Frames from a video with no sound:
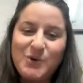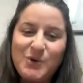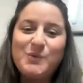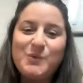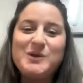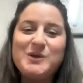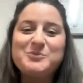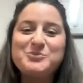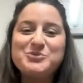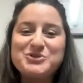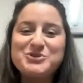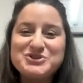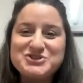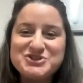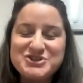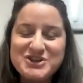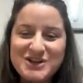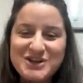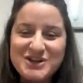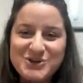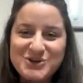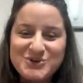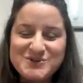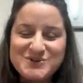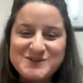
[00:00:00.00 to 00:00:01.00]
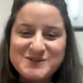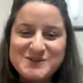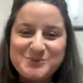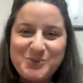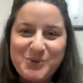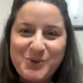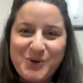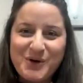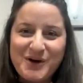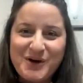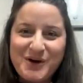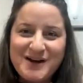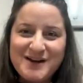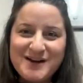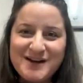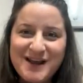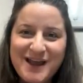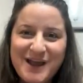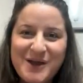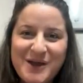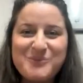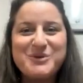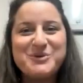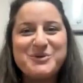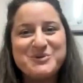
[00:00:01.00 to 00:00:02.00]
We appreciate your support
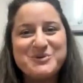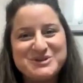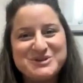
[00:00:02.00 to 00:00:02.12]
and we